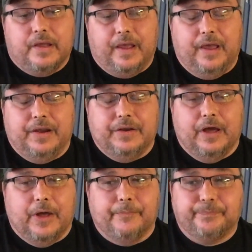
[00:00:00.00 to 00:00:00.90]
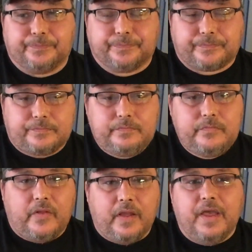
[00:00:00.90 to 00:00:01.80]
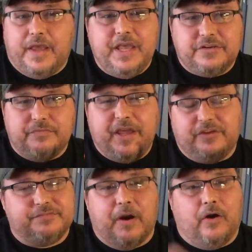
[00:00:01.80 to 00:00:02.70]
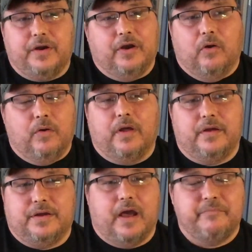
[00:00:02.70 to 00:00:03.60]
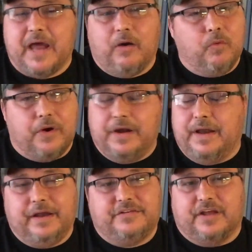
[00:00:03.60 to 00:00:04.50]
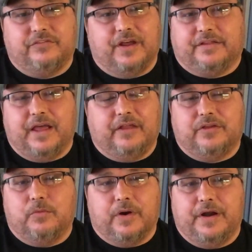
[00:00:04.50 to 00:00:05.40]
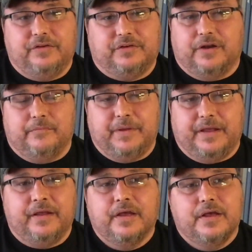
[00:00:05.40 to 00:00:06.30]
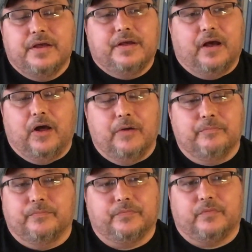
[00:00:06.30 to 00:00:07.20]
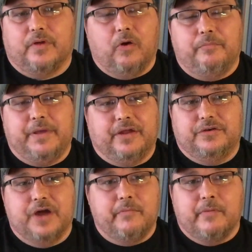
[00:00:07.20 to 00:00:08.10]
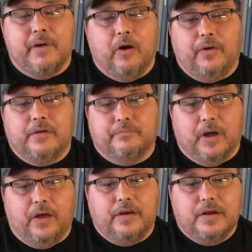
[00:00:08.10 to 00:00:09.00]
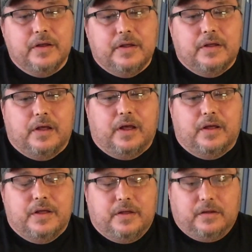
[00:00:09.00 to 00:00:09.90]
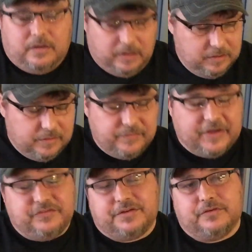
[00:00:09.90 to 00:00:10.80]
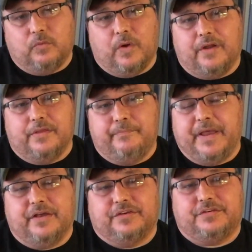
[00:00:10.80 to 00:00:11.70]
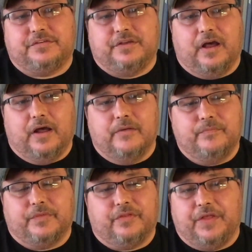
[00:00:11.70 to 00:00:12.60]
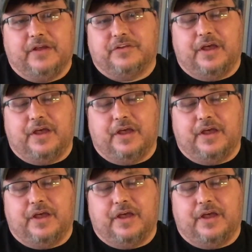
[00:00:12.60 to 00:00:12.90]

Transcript: and he's smart. I'm not worried in any sense like that where he's going to be out being dumb about it. But that's one of the biggest things